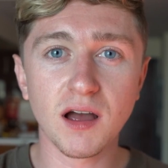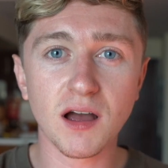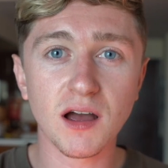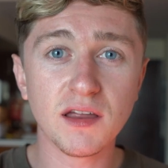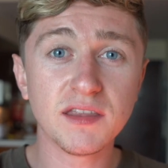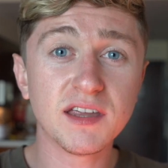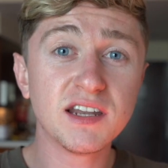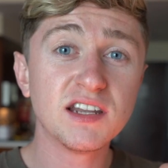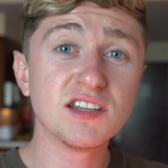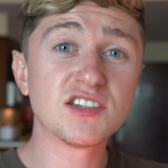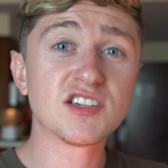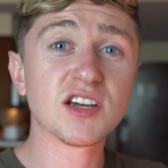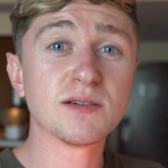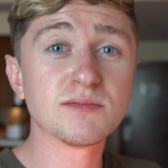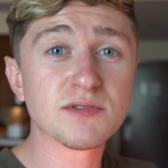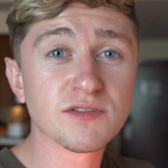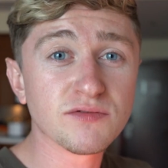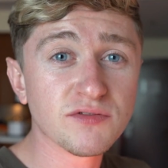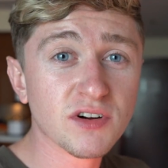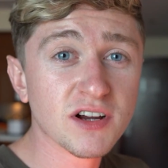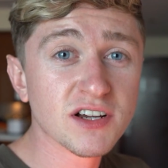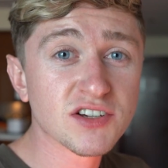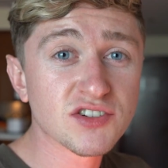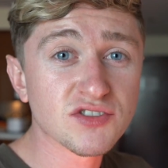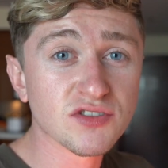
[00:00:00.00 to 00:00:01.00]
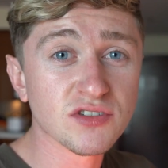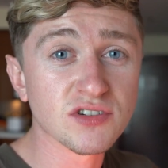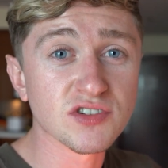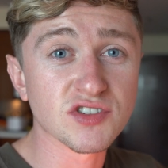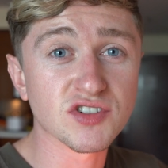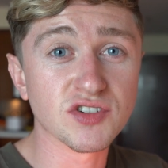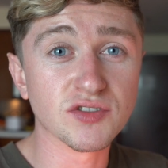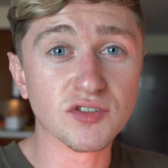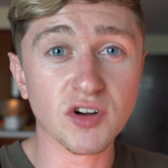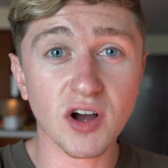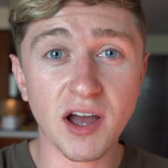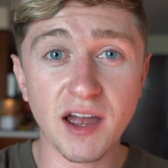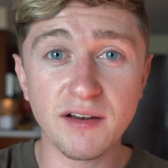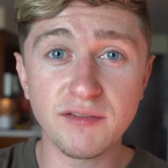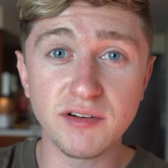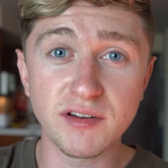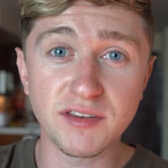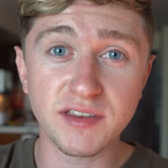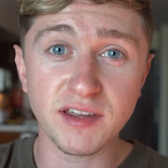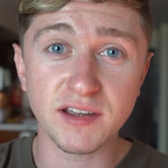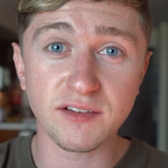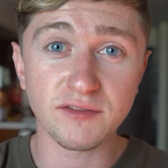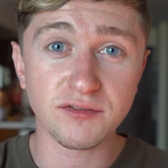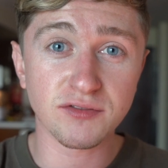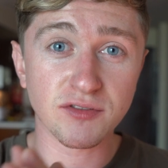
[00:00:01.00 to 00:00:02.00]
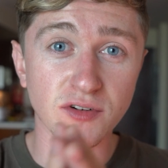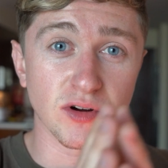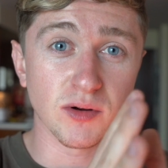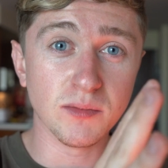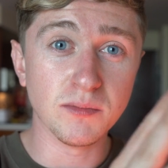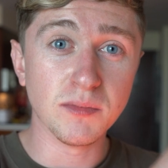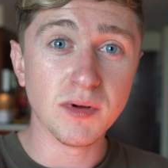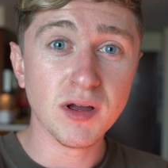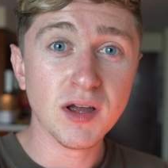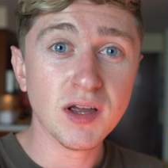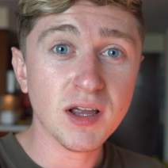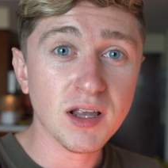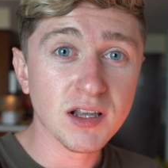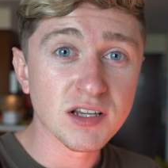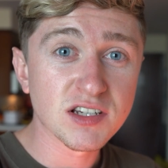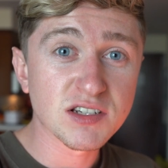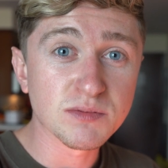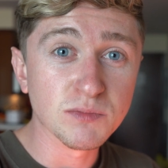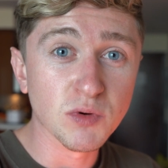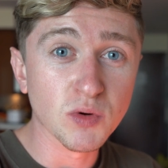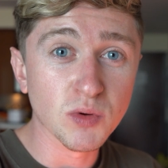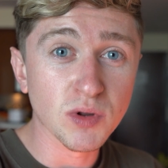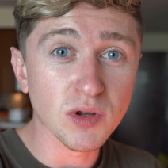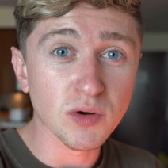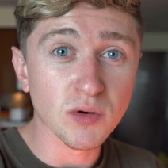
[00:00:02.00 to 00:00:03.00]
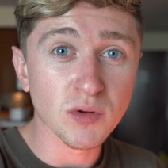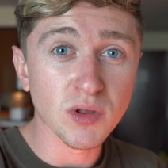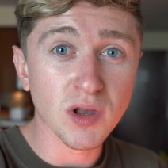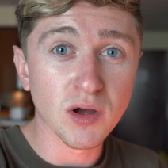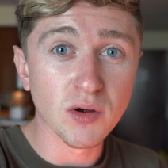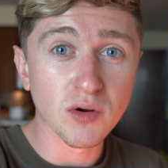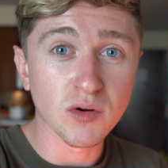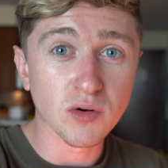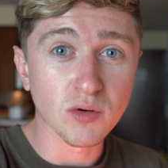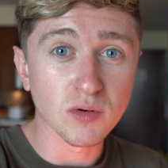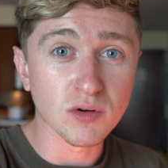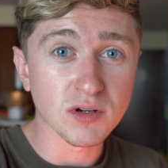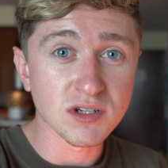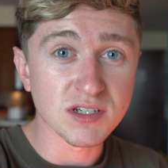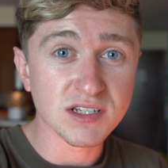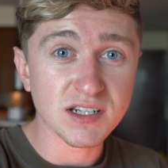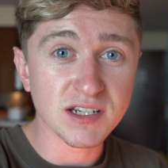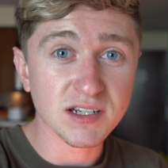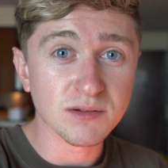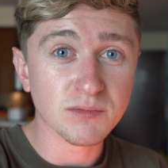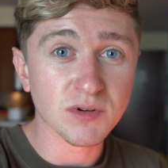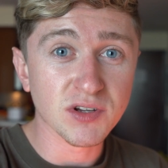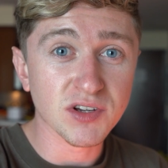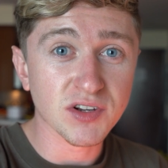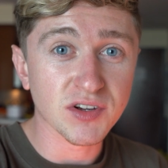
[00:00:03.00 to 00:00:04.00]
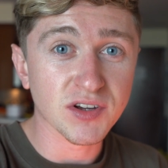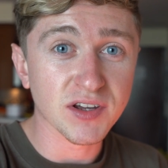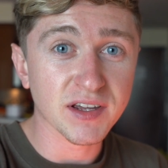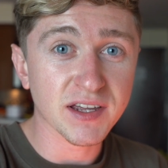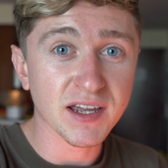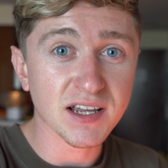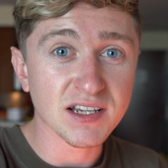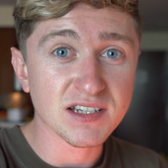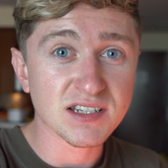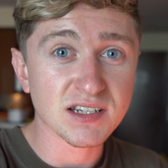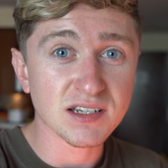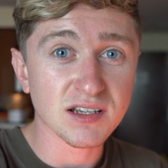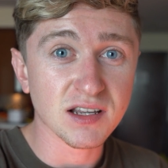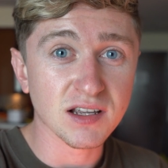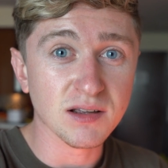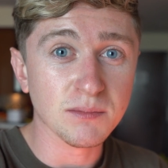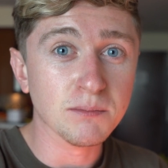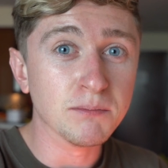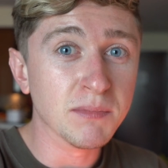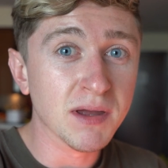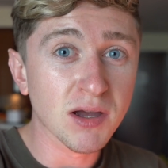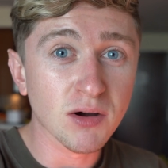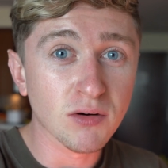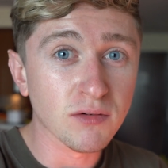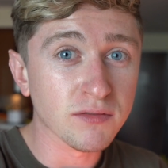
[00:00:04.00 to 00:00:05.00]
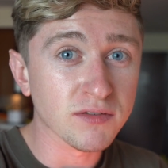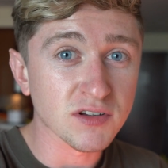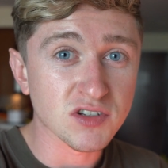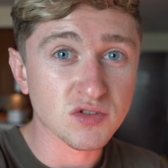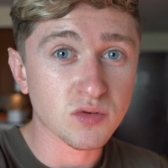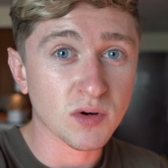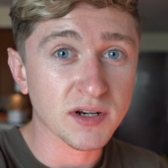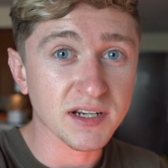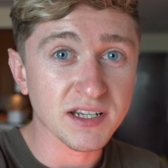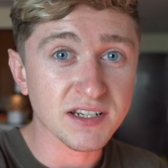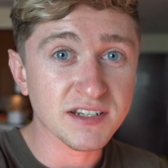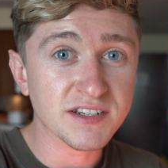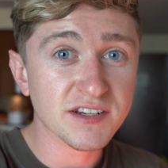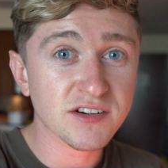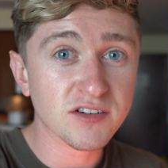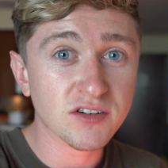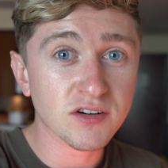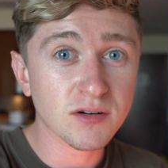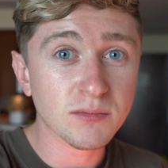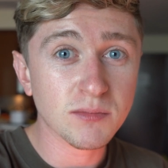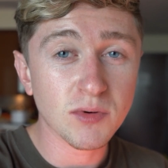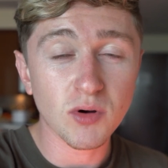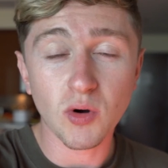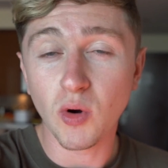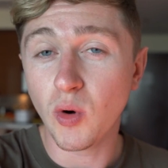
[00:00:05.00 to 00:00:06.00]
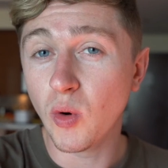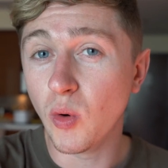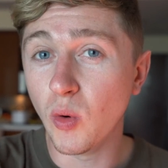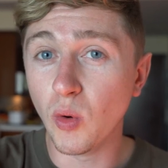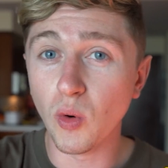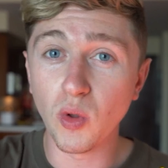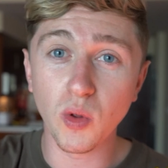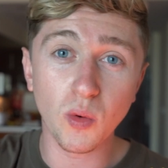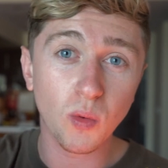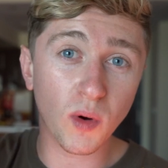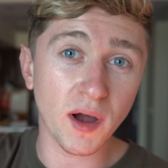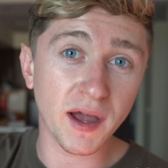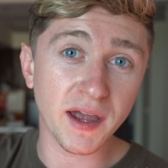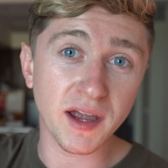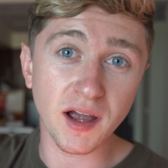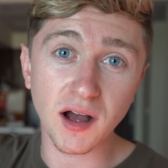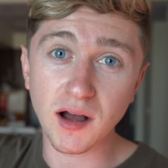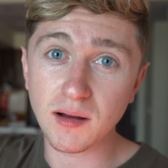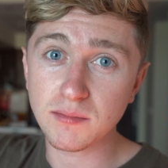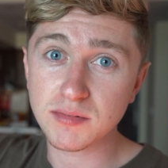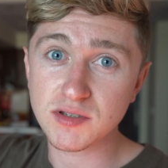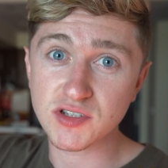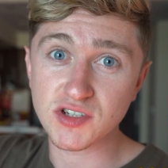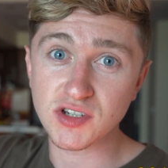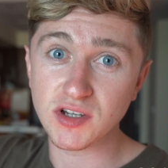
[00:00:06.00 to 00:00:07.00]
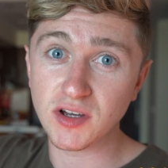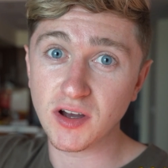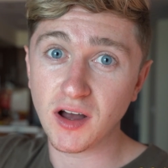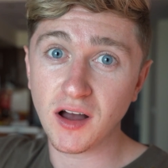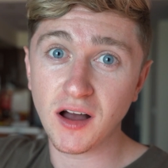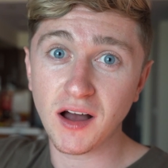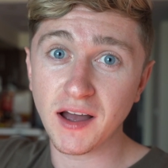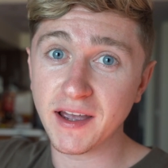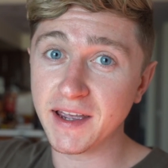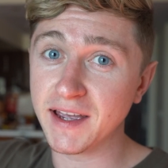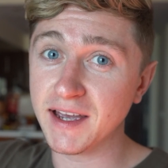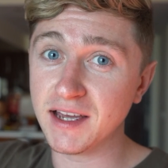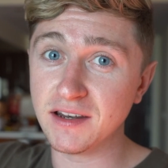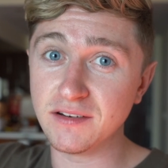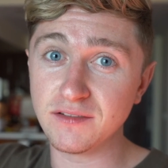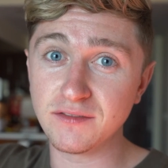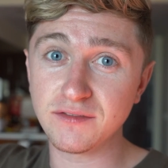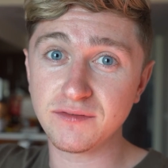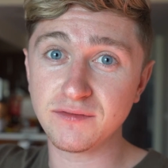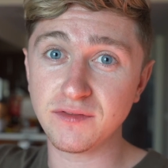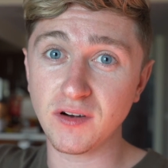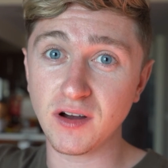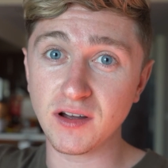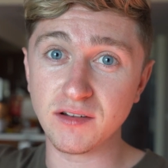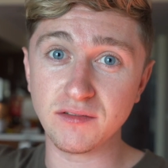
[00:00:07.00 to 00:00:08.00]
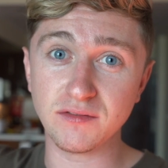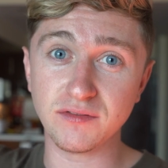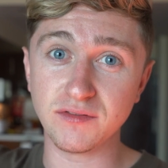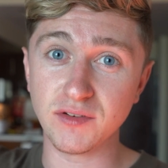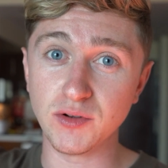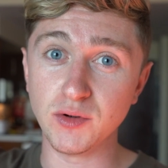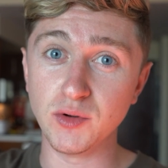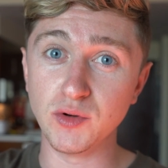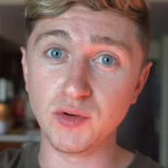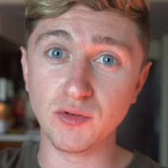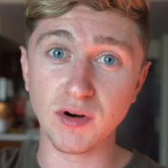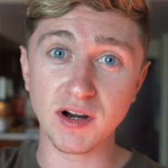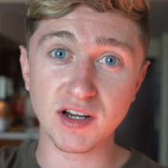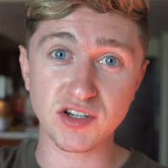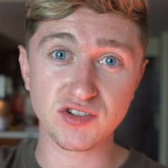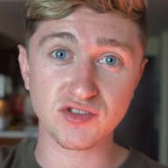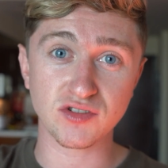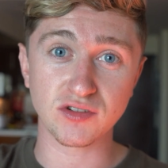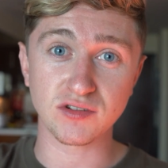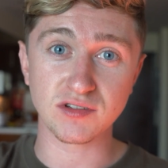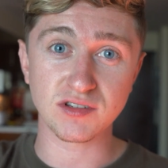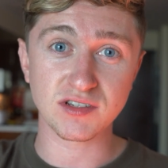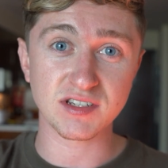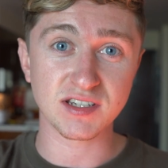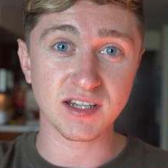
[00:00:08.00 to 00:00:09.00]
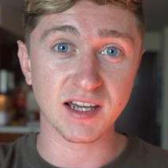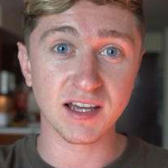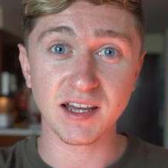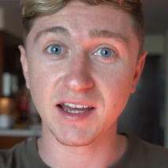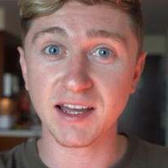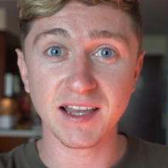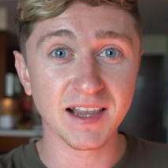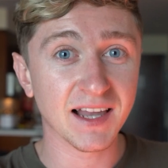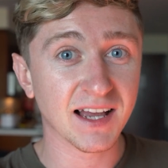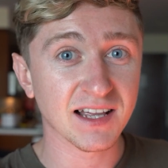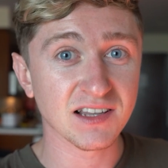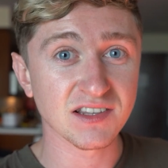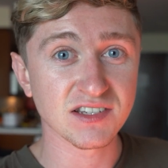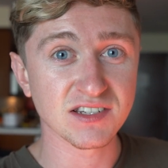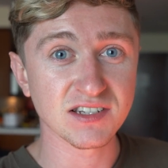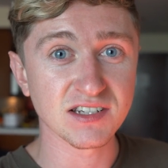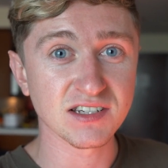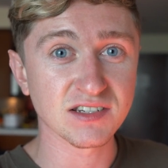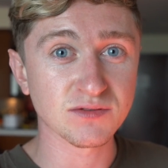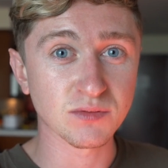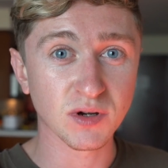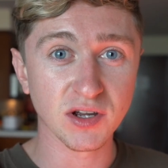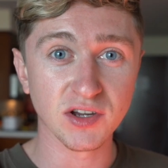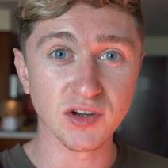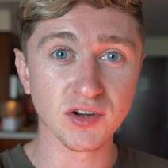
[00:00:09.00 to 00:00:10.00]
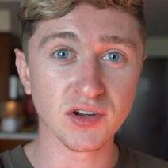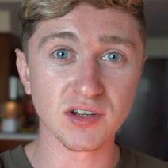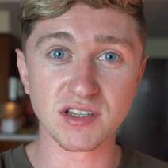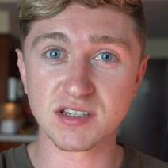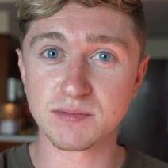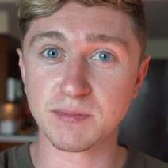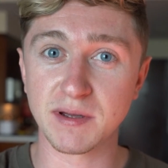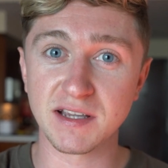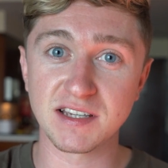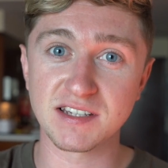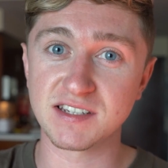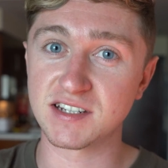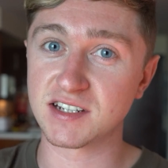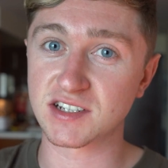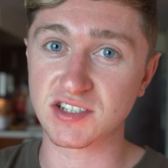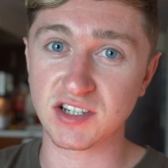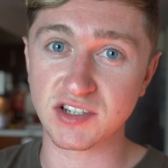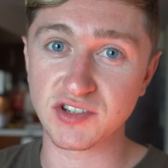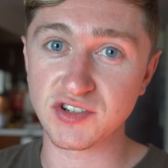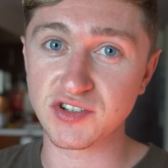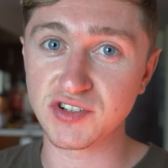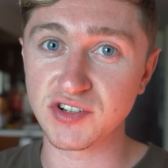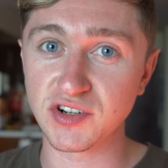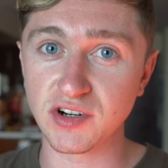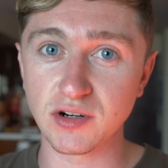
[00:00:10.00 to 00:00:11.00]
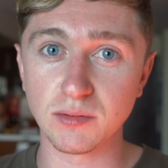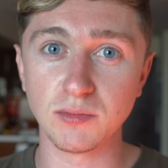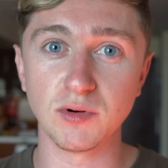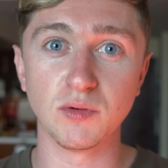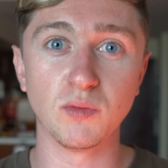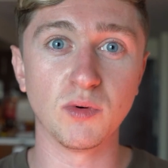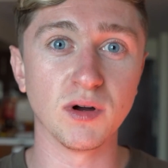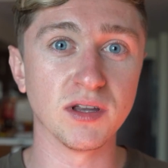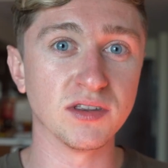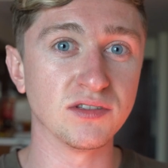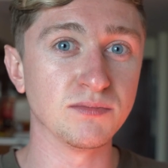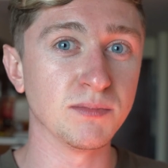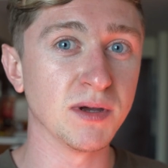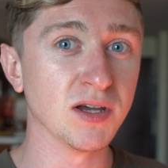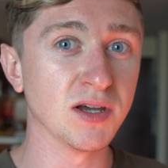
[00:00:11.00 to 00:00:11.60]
Then in terms of restaurants, you've got everything from small little local cuisine where you can get a meal for 20 dirham, all the way up to high-end fine food restaurants at Atlantis where you could spend 600 dirham on one